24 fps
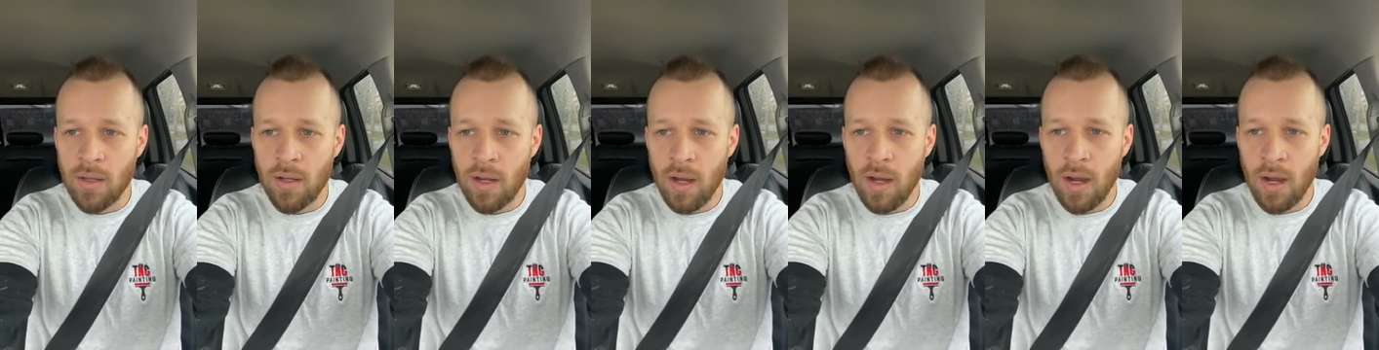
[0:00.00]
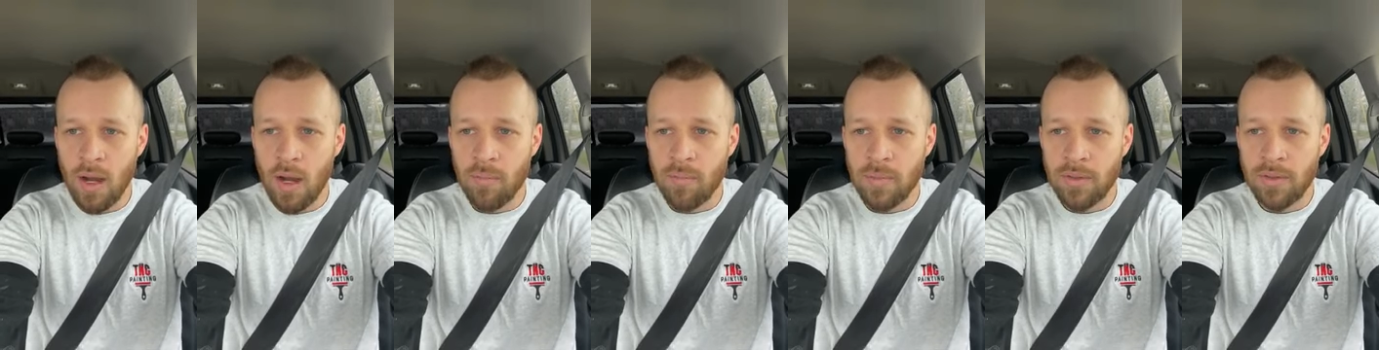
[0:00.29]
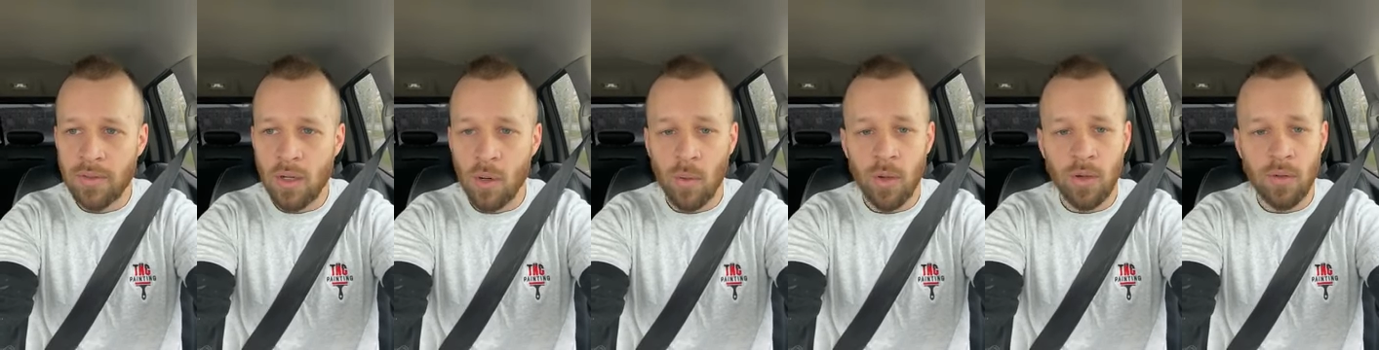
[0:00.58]

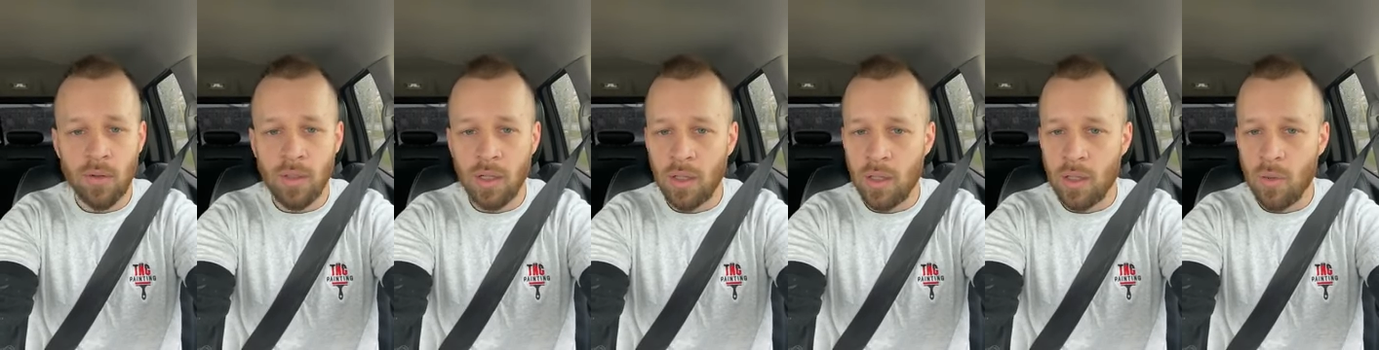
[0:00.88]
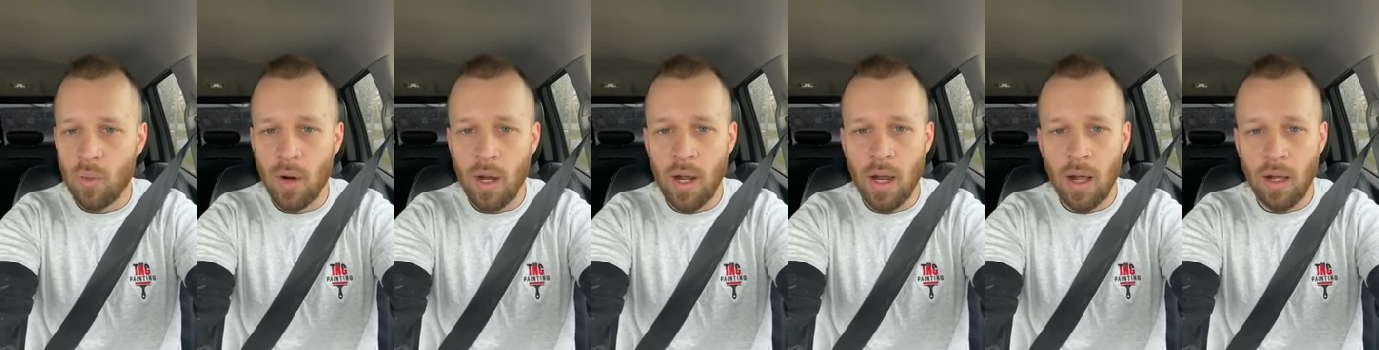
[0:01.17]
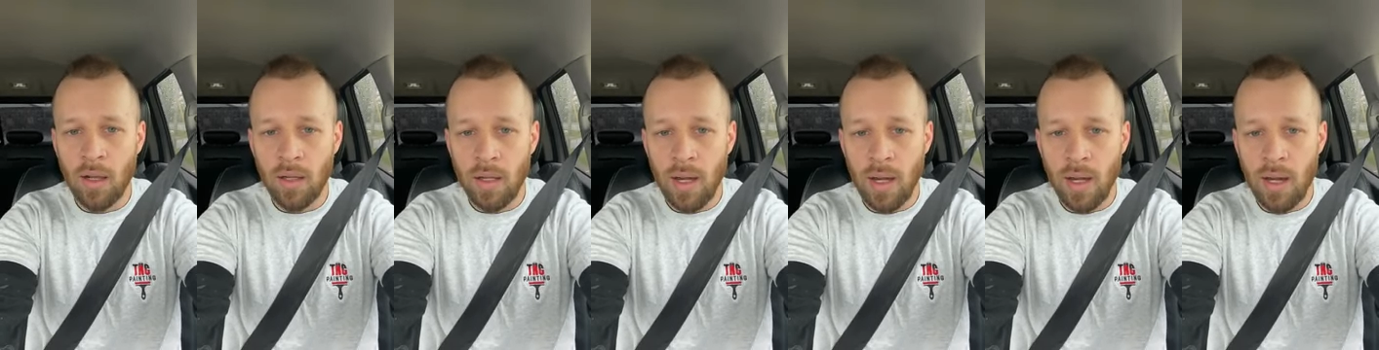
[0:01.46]
It's going really
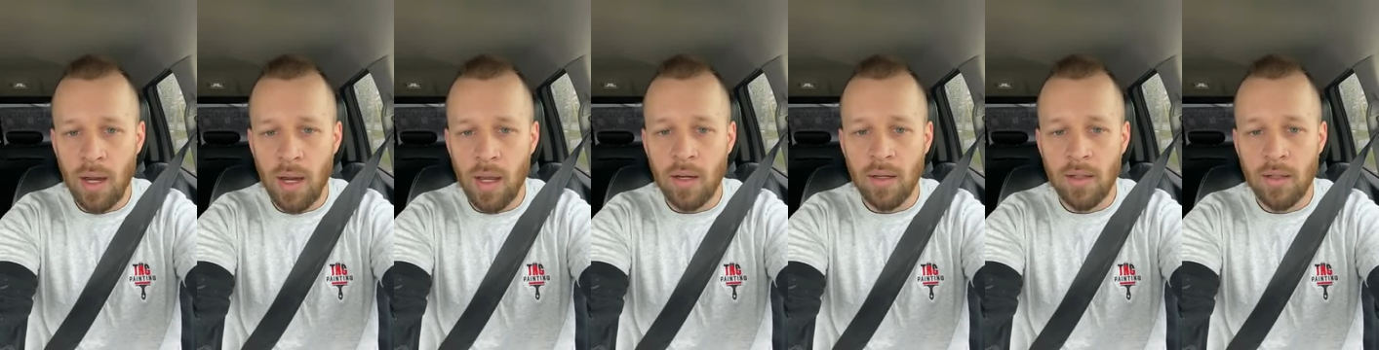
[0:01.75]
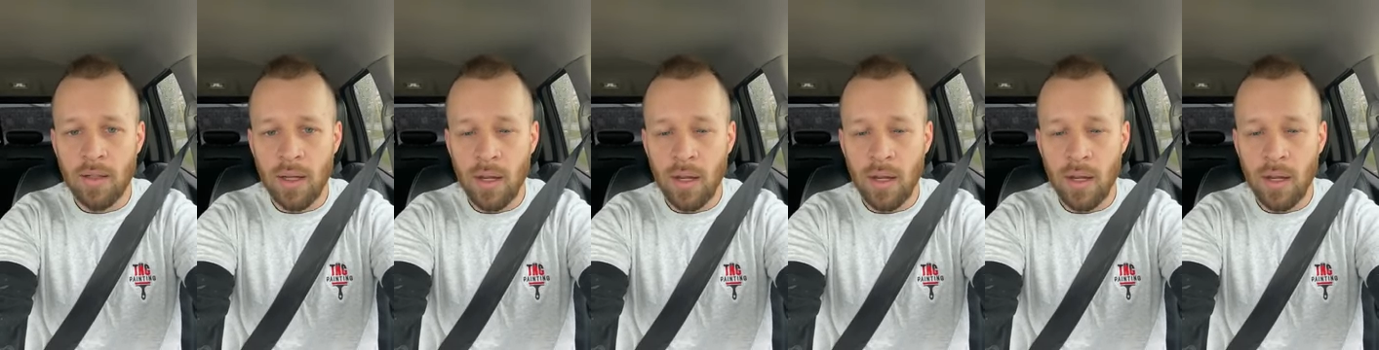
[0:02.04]
well, and